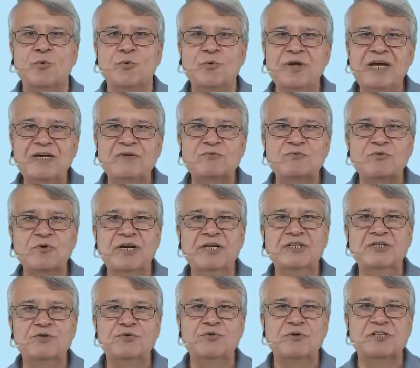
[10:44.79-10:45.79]
we are
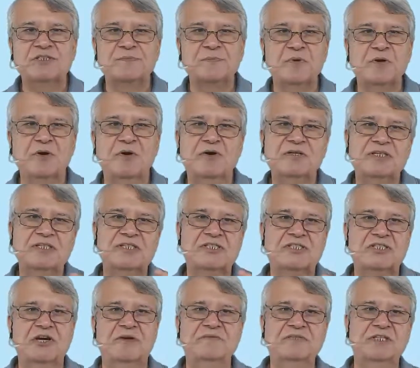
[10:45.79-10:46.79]
ready to explore the
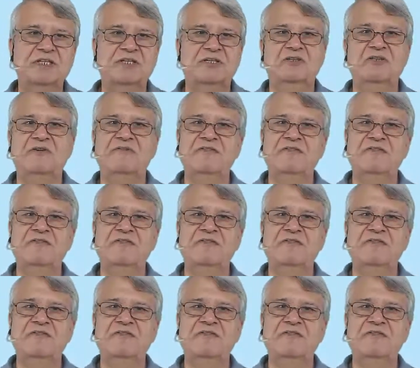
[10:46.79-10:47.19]
subject